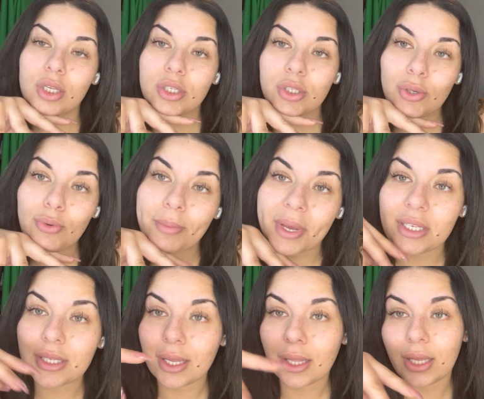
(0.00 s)
so
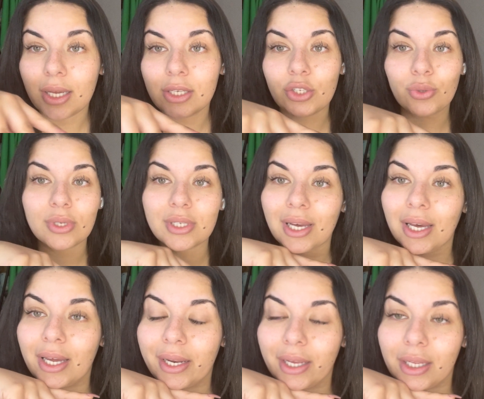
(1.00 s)
basically, as soon as I
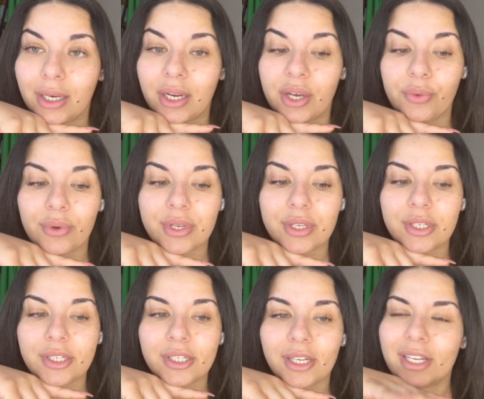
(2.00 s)
got in, it
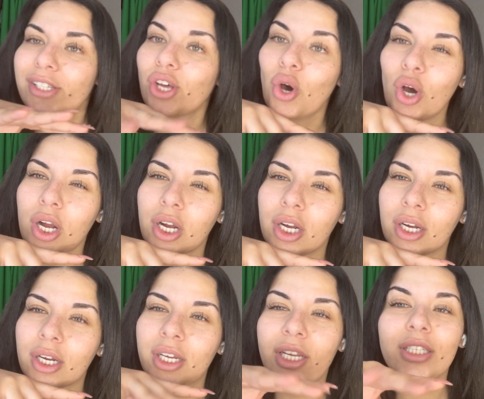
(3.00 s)
was, let's call
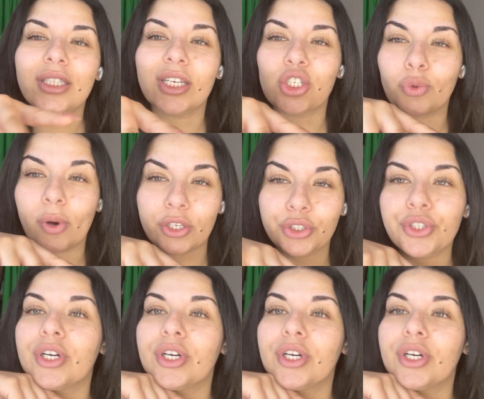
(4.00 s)
her dishwasher